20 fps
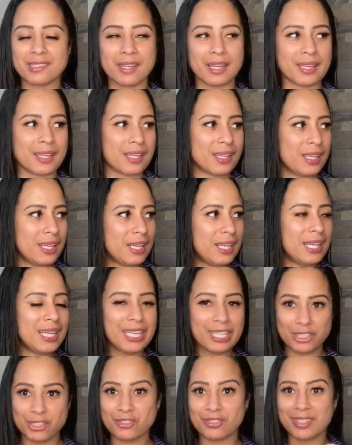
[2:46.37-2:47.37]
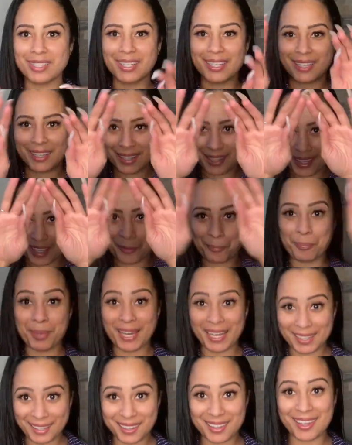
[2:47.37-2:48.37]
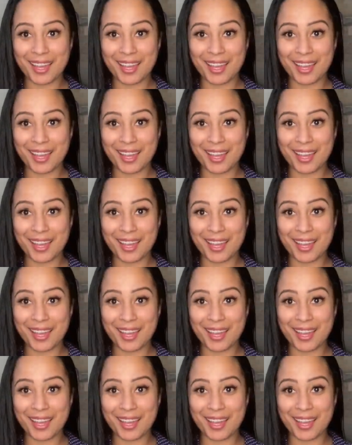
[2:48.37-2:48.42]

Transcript: like literally a blank